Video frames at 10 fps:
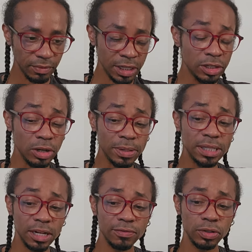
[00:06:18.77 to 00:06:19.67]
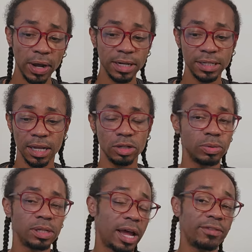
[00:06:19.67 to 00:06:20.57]
And so instead of trying to
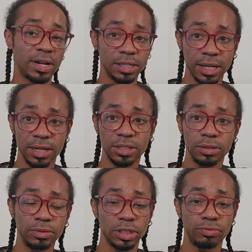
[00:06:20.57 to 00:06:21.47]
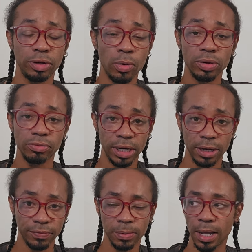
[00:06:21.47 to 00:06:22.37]
schedule a live, I decided to just record a
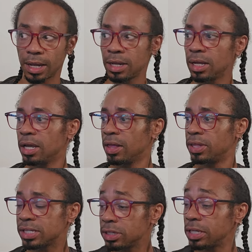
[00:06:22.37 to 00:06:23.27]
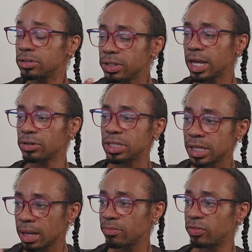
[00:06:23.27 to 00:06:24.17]
reading, okay? This is, these are the energies
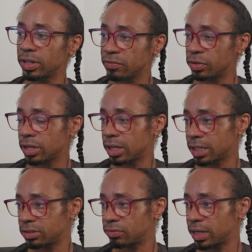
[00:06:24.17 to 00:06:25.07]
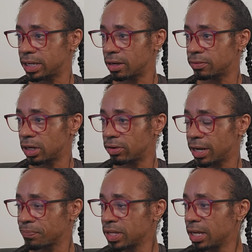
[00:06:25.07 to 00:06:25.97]
that I'm feeling for the collective right now, all
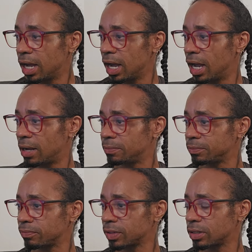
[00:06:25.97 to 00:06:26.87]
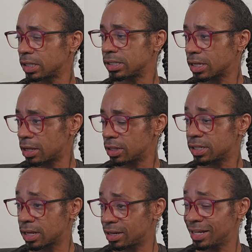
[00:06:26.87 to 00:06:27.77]
right? Um, the, sun, the
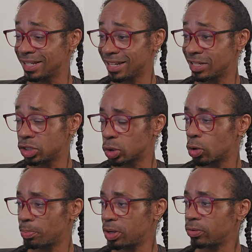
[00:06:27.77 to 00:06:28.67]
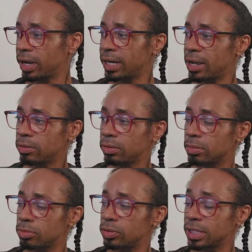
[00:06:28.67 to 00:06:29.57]
sun is in Scorpio right now.
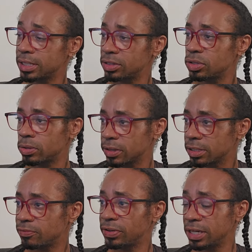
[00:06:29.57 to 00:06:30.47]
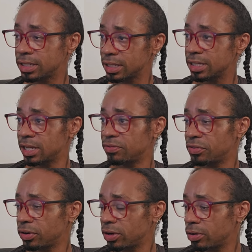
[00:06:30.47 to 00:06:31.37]
The moon is in Taurus. Venus is in
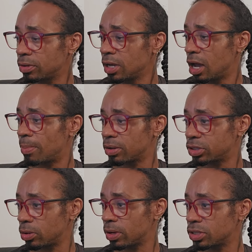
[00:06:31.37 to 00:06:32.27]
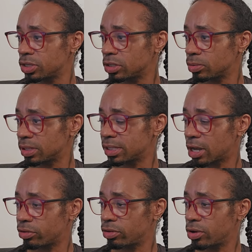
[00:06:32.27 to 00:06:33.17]
Virgo, about to go conjunct with the
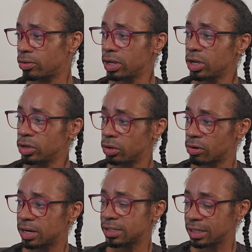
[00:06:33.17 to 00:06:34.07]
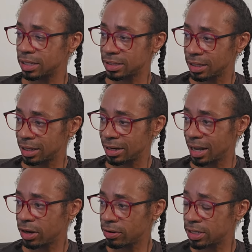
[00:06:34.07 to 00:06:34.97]
South Node. Uranus is in
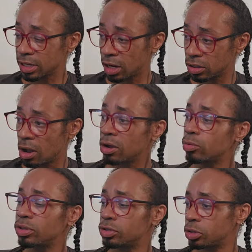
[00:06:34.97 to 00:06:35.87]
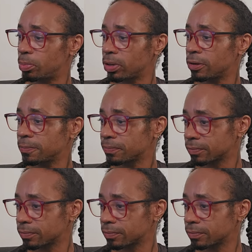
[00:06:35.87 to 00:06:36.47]
Aries, along with Jupiter.